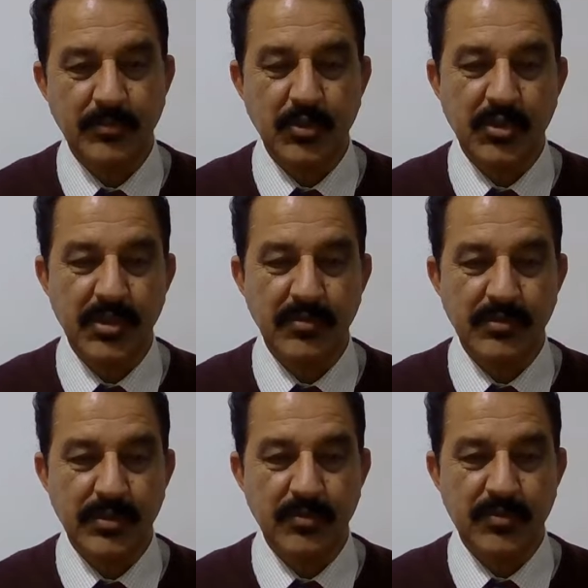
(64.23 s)
from Turkey,
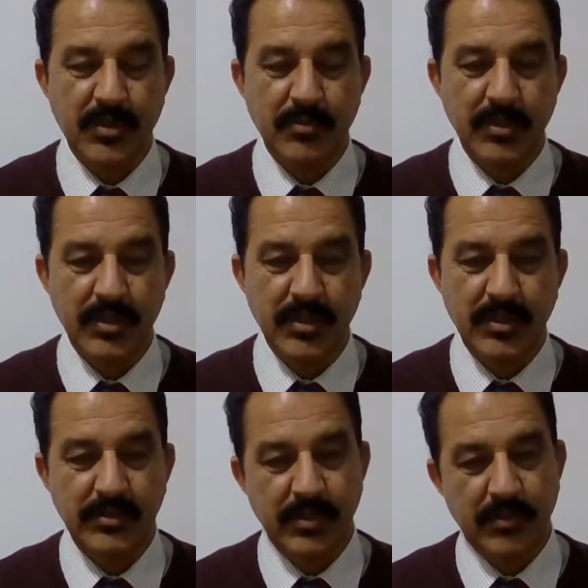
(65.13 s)
some from
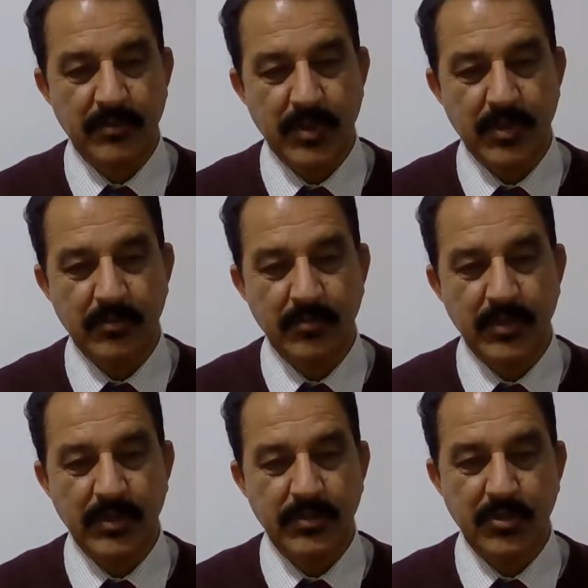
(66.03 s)
Iran, some
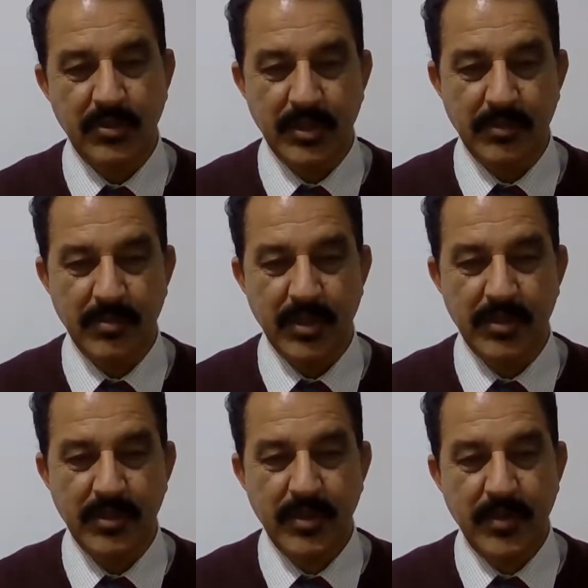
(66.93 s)
from Saudi
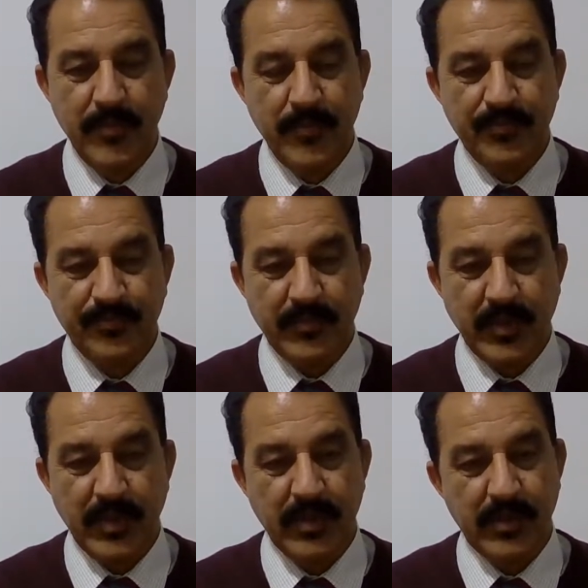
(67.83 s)
Arabia,
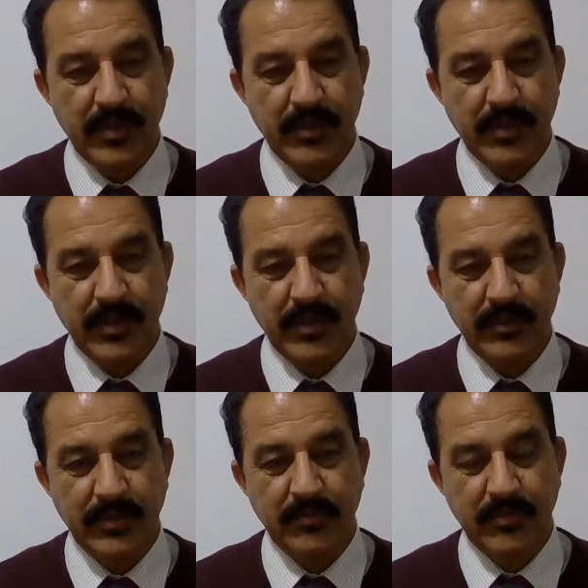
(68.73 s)

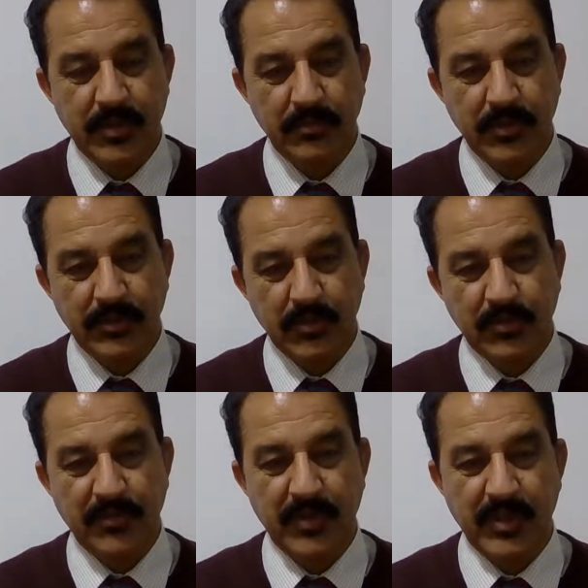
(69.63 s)
and some from the
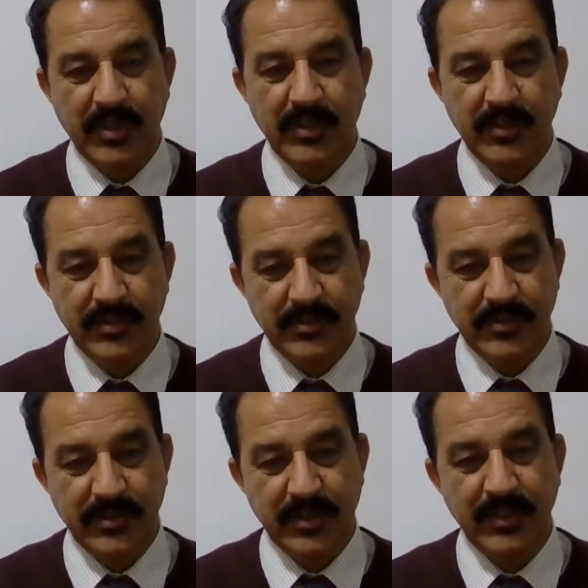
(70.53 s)
South Africa.
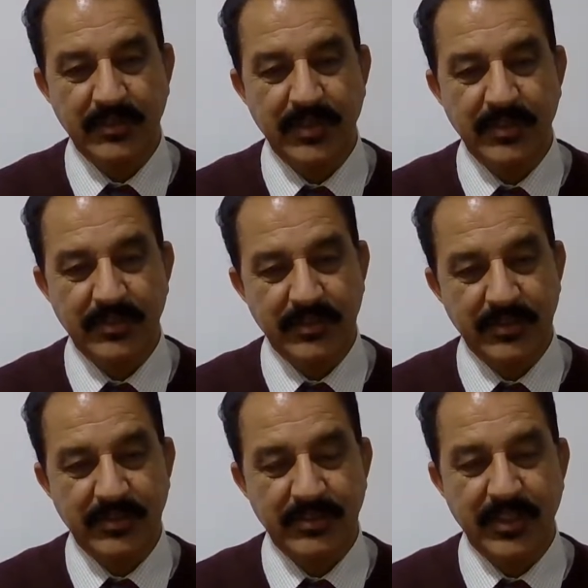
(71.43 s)
It's like that.
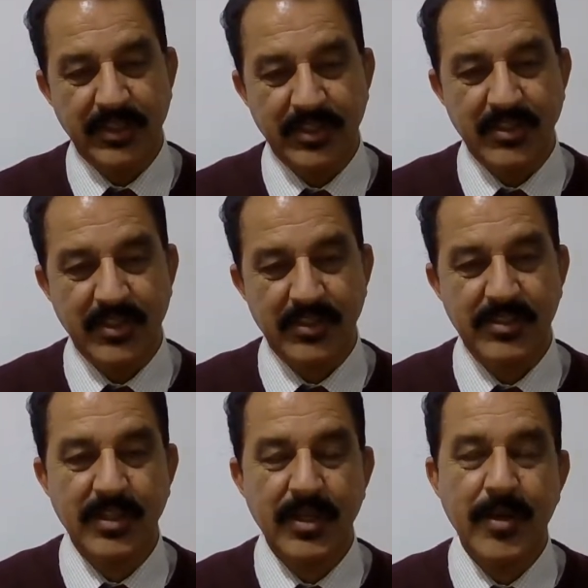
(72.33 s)
This is the
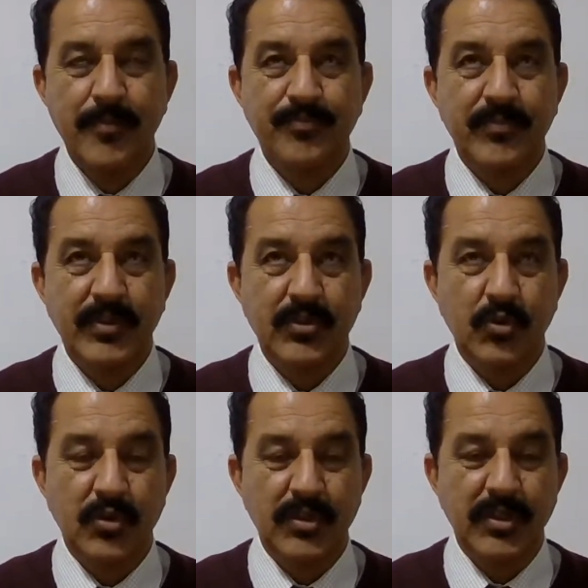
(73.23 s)
ingredients.
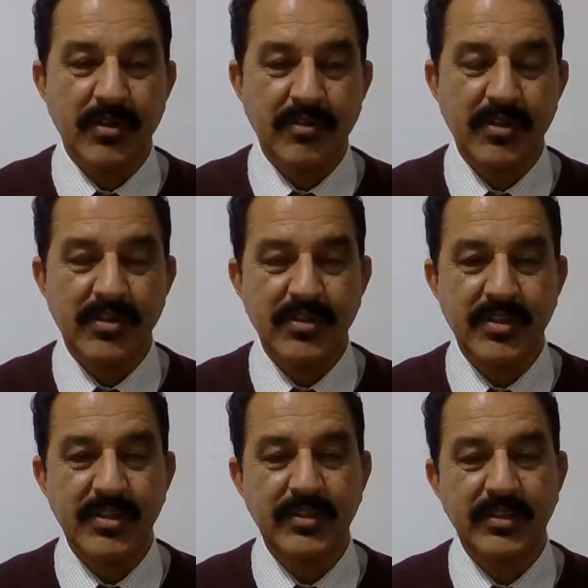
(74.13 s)
So in every
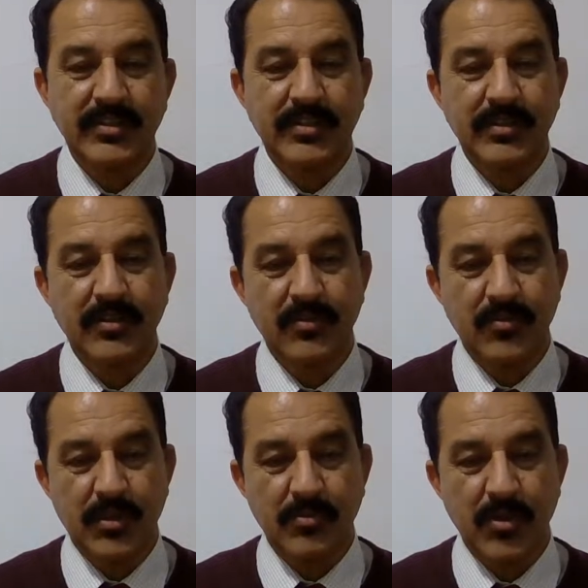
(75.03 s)
country, this
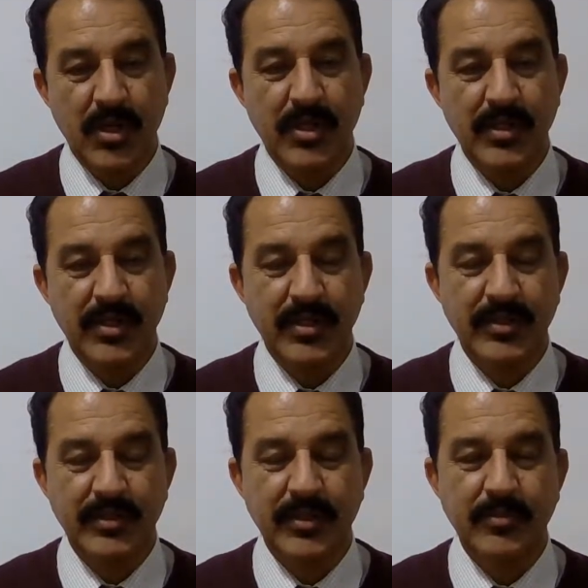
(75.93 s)
formula
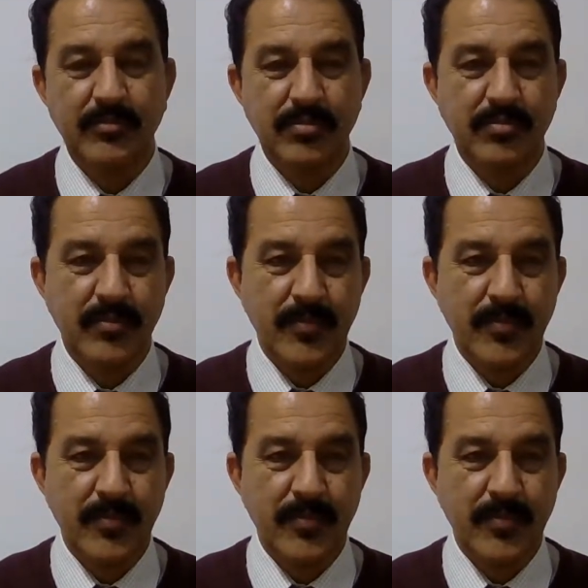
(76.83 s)
and the